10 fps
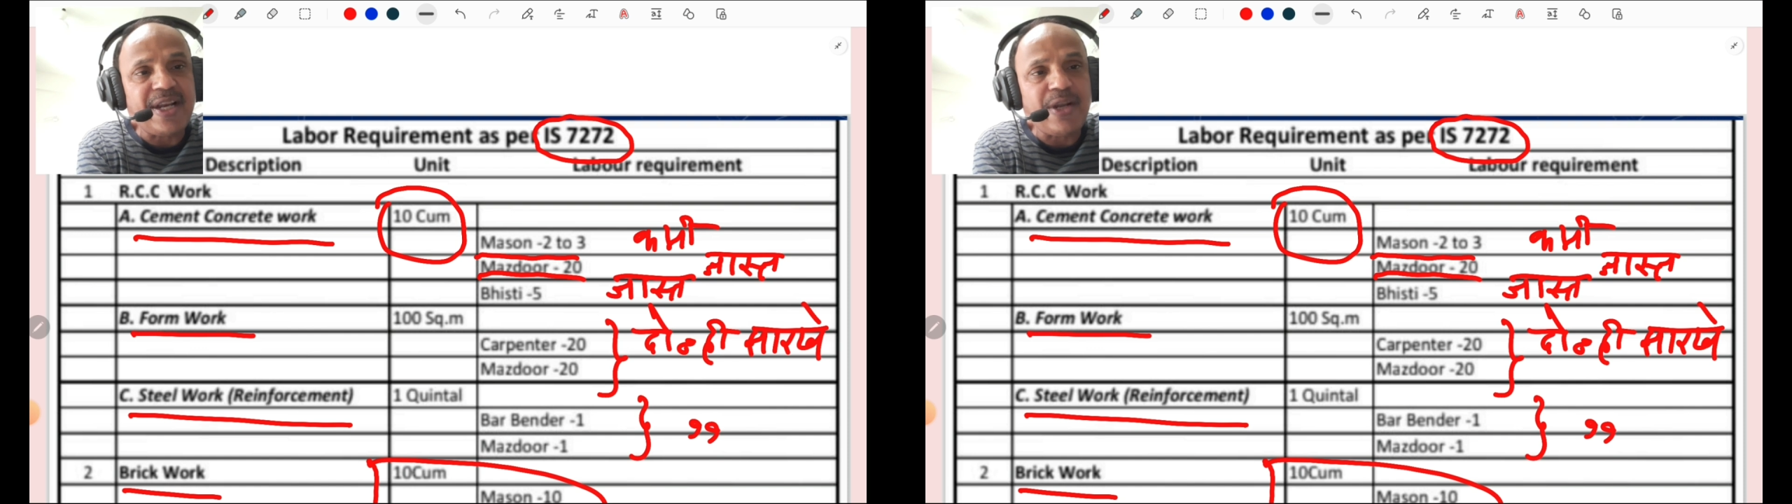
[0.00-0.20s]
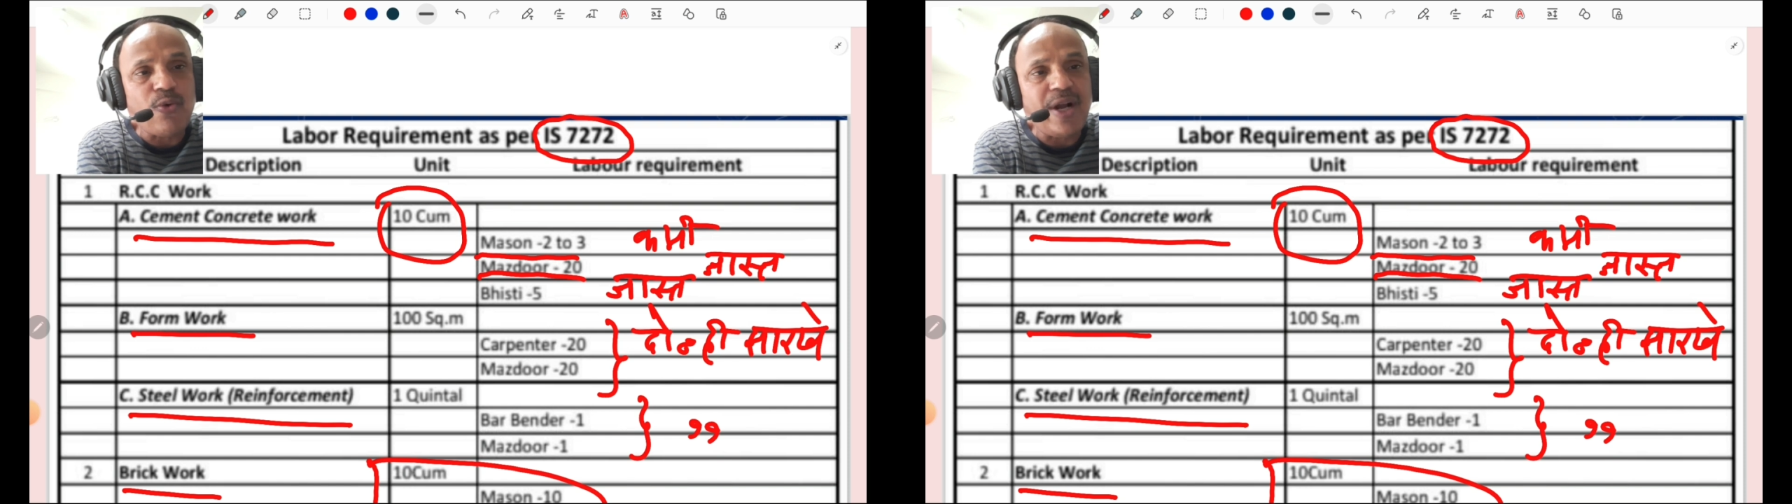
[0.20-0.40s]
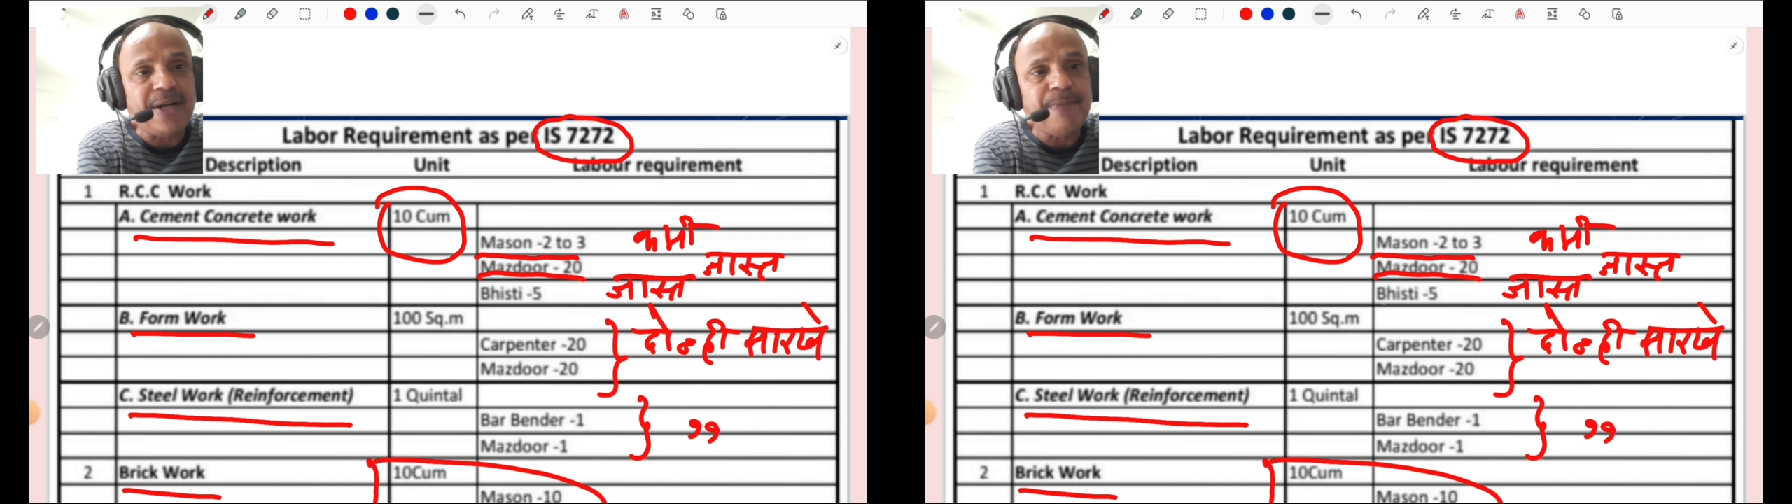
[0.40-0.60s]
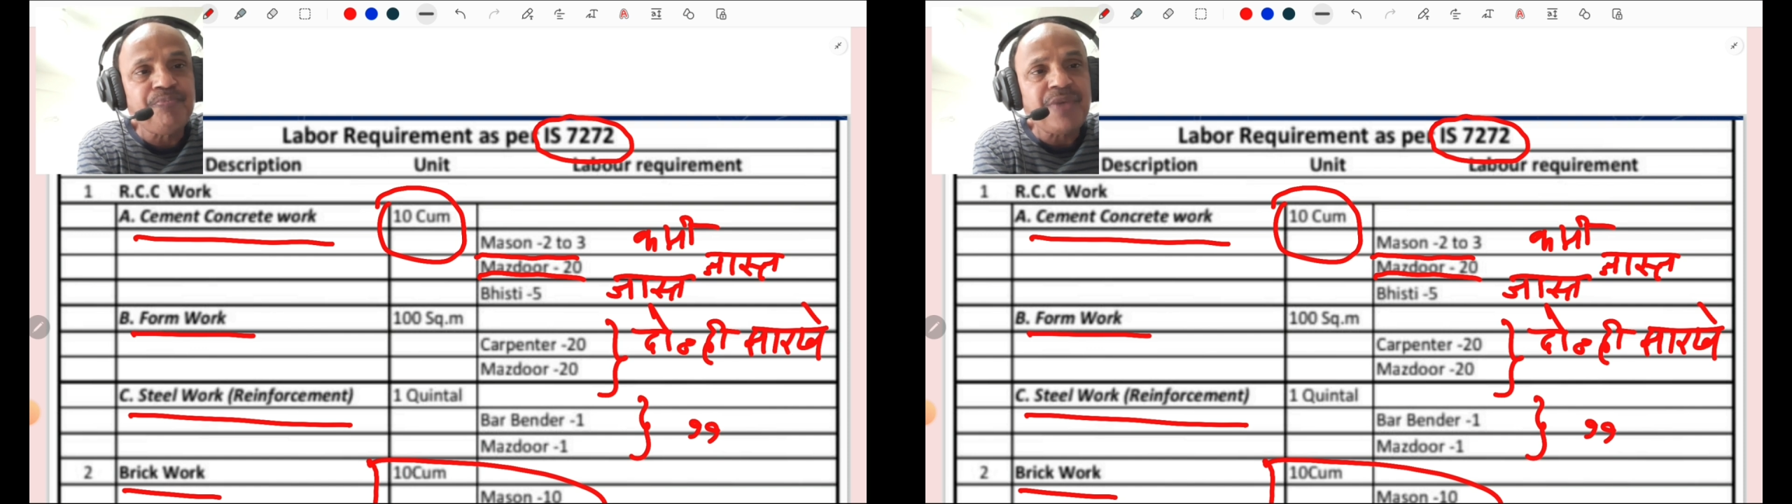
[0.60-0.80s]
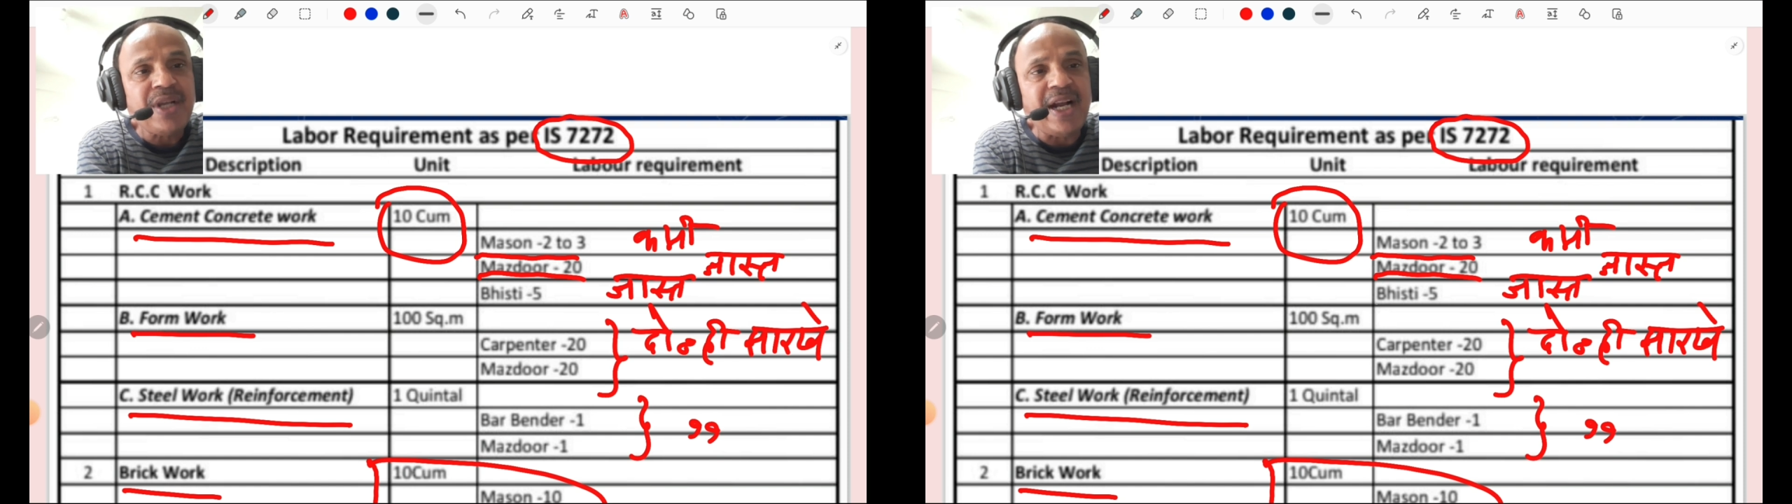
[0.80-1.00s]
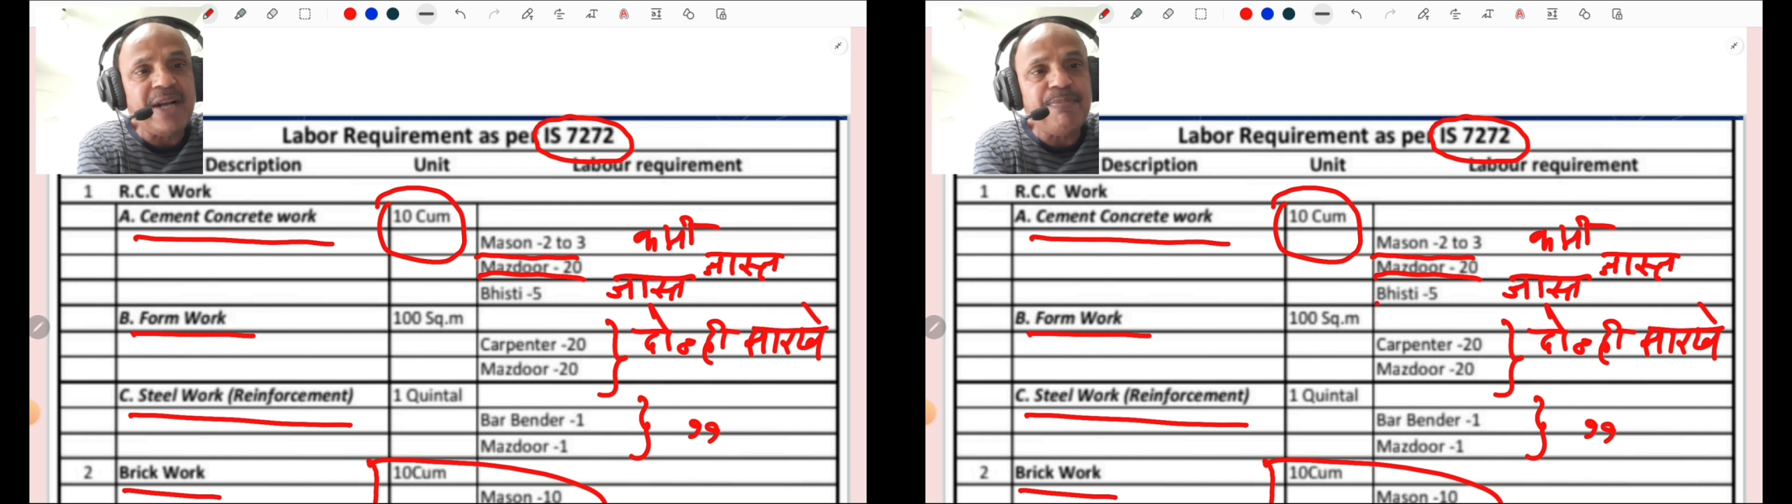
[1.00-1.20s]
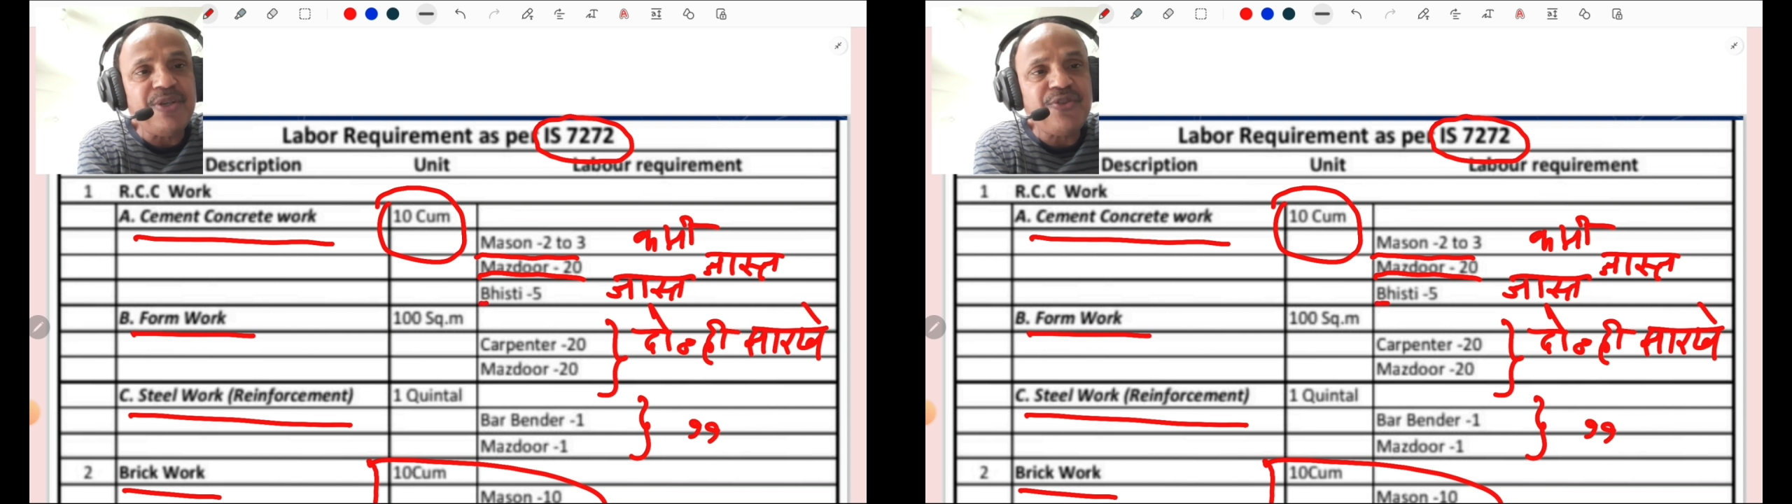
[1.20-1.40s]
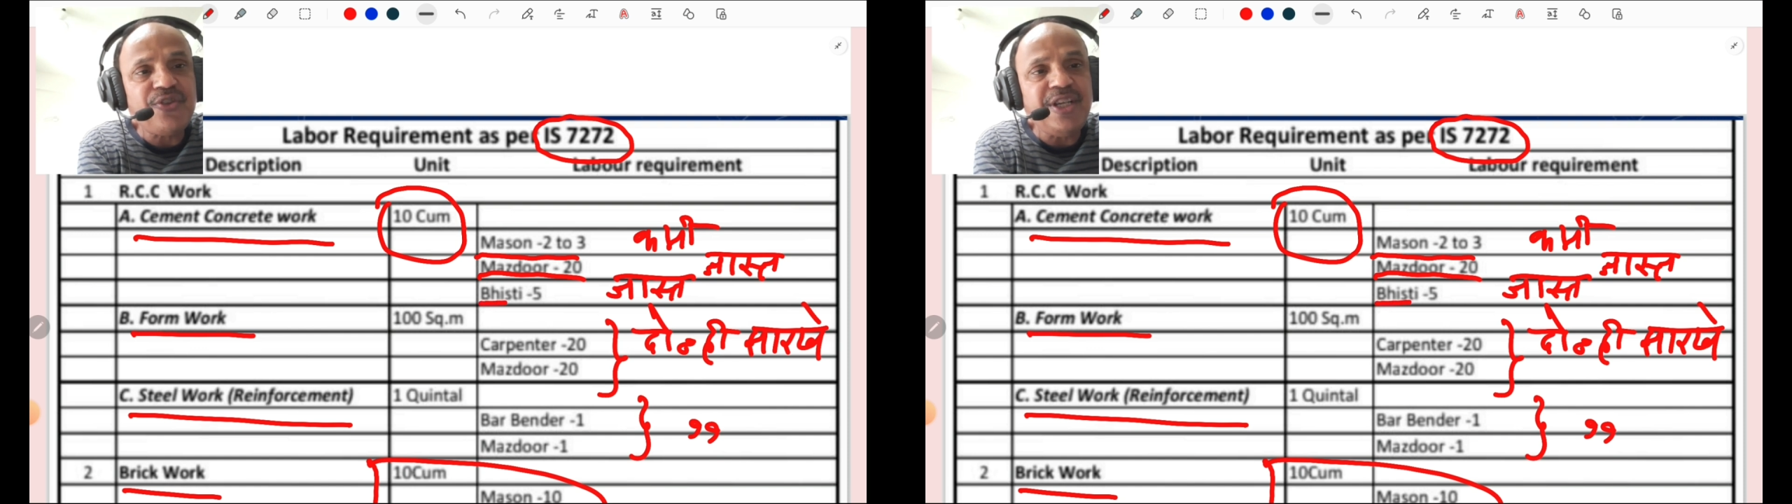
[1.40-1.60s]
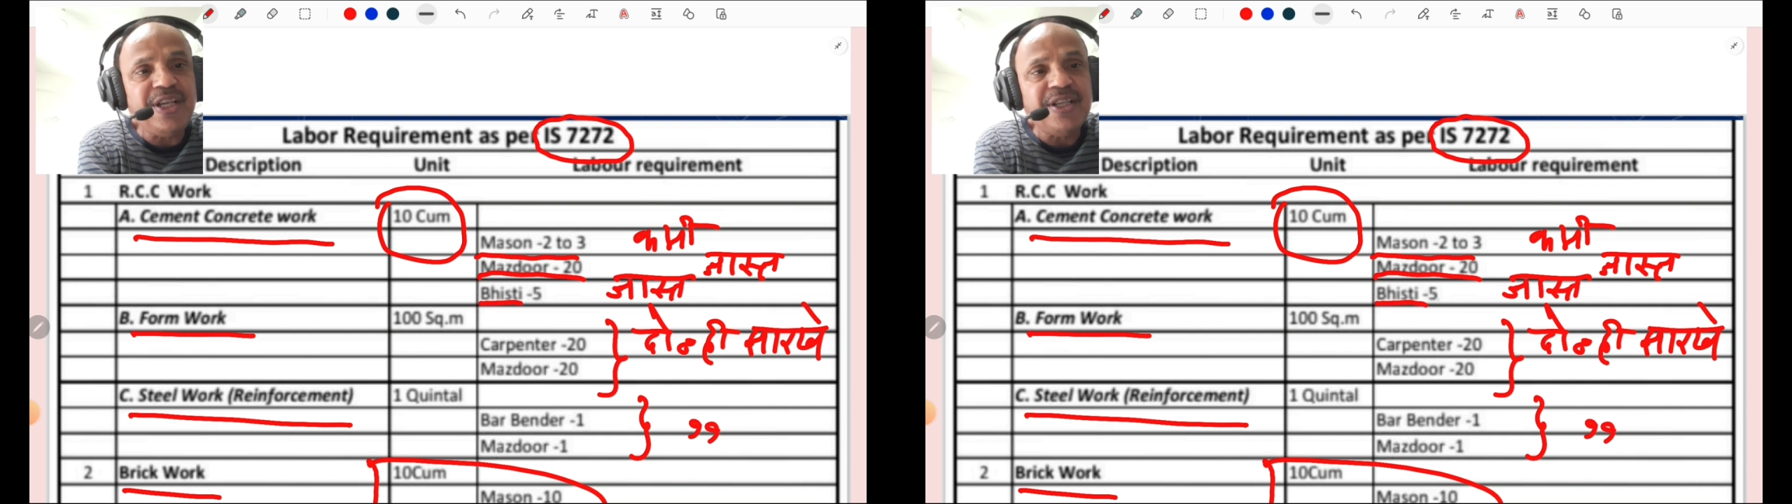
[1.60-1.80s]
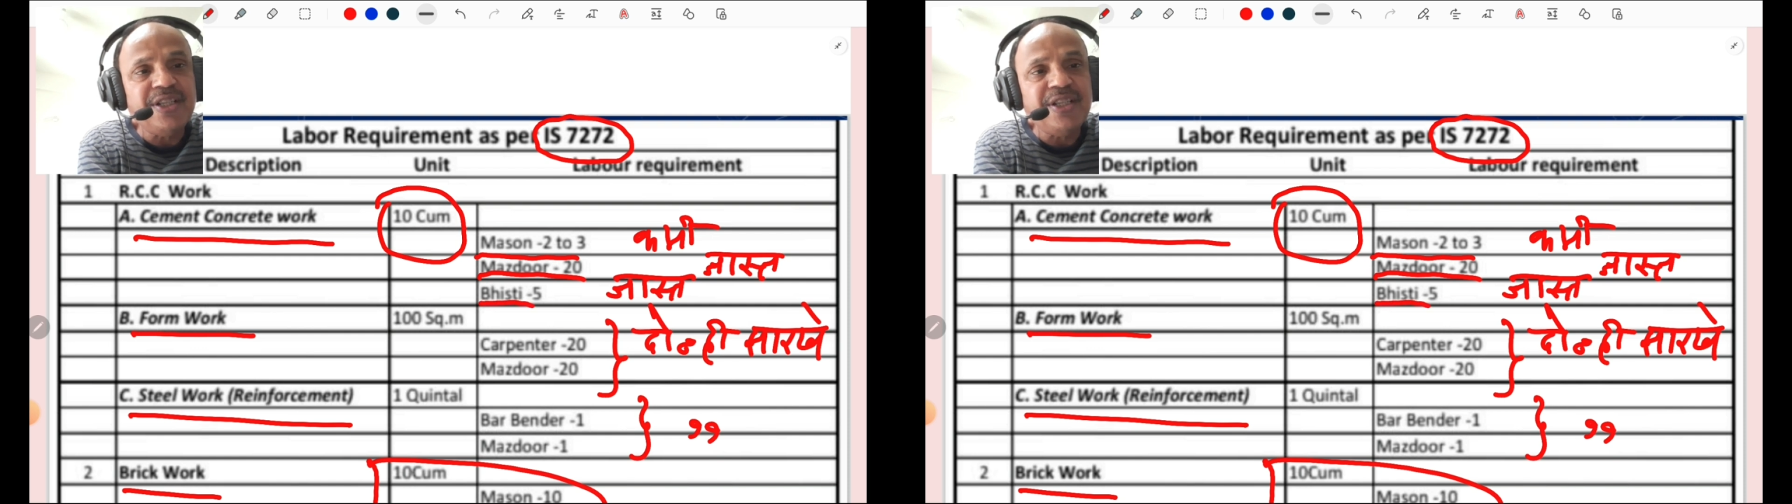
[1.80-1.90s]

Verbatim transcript: required, and bhisti